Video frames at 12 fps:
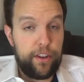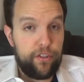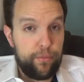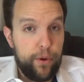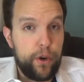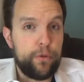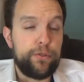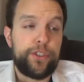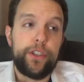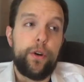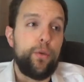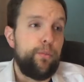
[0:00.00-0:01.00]
exposed,
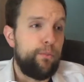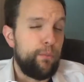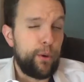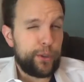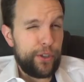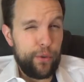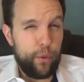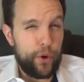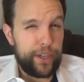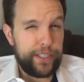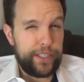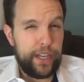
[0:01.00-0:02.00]
so most of the
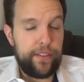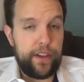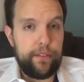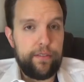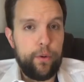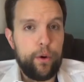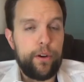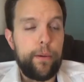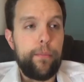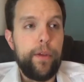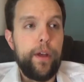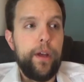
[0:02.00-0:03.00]
work is done there for
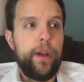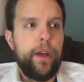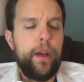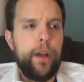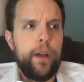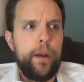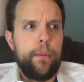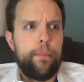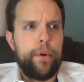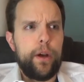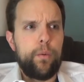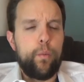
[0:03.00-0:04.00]
him.
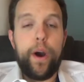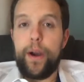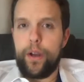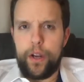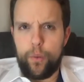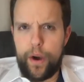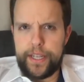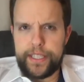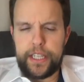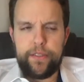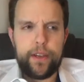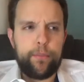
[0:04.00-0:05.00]
But why is
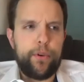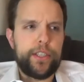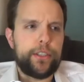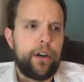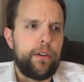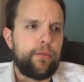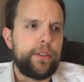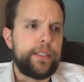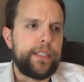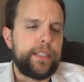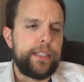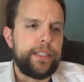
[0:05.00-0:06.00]
he giving a press conference?
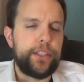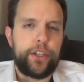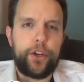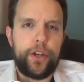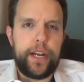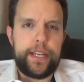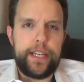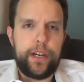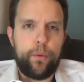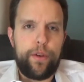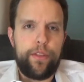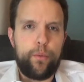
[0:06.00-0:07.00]
Is it a good
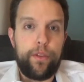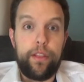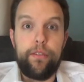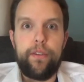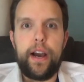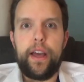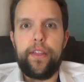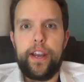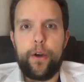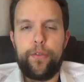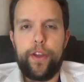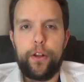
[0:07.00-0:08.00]
idea with Leviathan
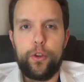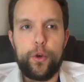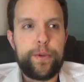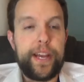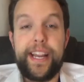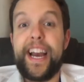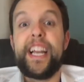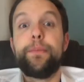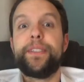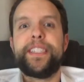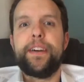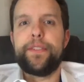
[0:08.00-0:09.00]
out there looming and
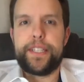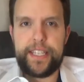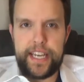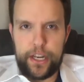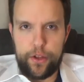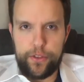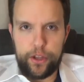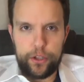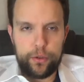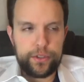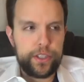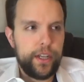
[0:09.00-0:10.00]
item 17 on the
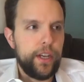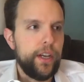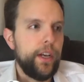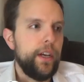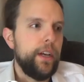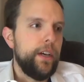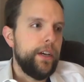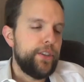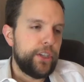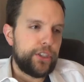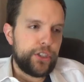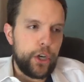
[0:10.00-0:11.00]
loose?
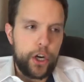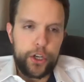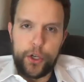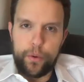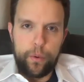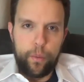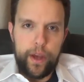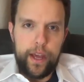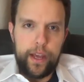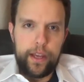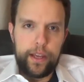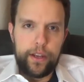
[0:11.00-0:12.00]
Does Stark know a
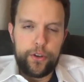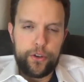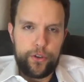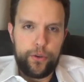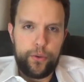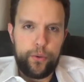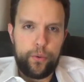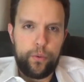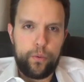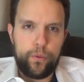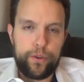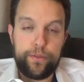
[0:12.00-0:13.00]
way to
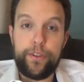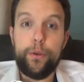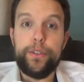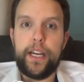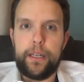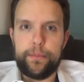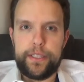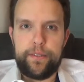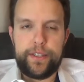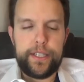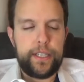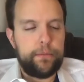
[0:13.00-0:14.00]
defuse item
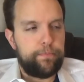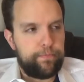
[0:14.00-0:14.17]
17?